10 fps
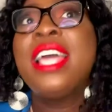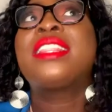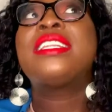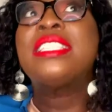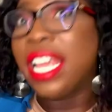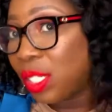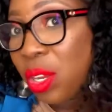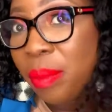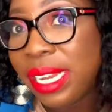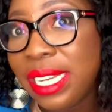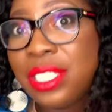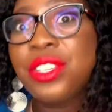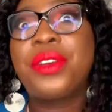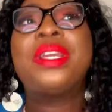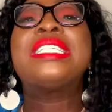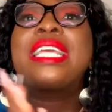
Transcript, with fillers: The next one on my list here is